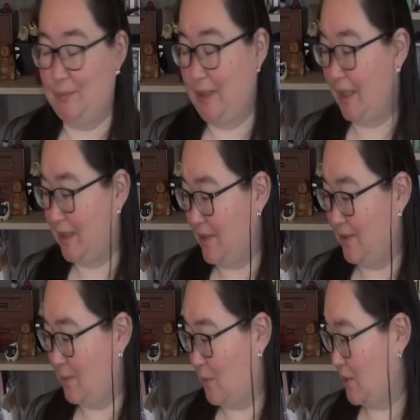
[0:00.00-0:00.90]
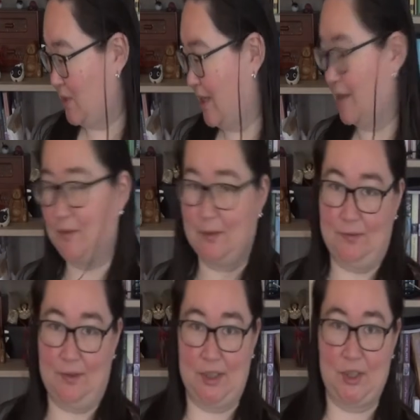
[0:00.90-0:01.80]
They'll go in the wash after I
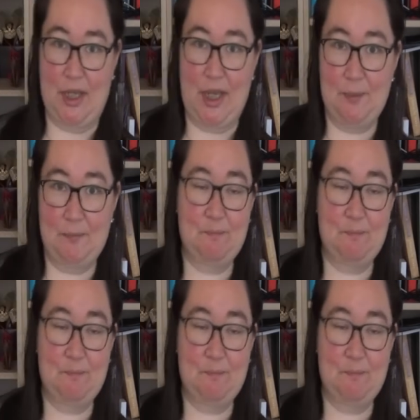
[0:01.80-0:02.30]
finished here.